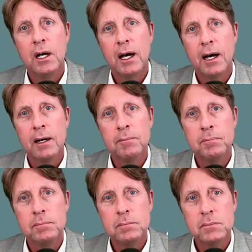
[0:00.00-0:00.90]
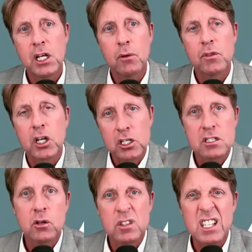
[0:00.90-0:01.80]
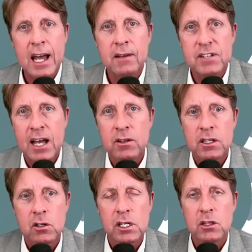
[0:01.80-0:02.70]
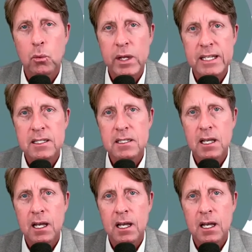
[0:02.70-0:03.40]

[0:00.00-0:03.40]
The consultant's kind of down in the weeds,